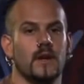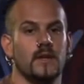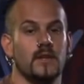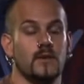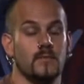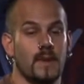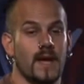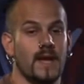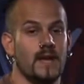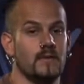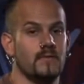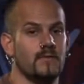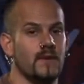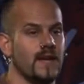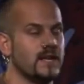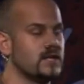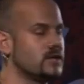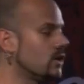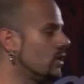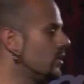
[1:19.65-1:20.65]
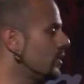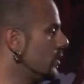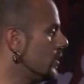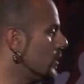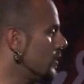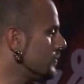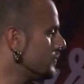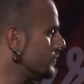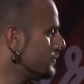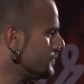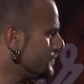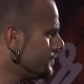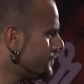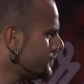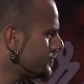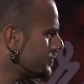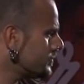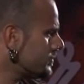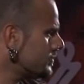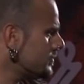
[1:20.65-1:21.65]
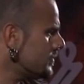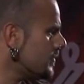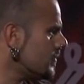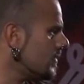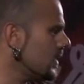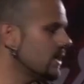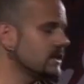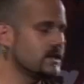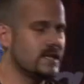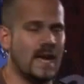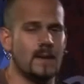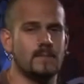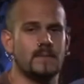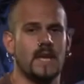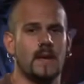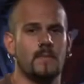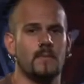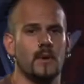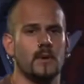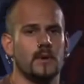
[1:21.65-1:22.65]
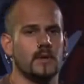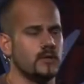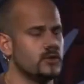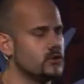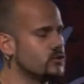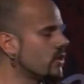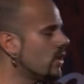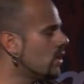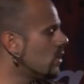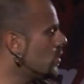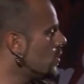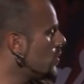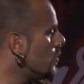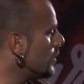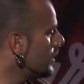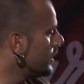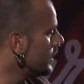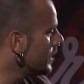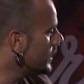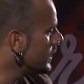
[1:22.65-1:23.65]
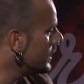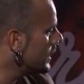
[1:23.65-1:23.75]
your main effects on and off, tap tempo control,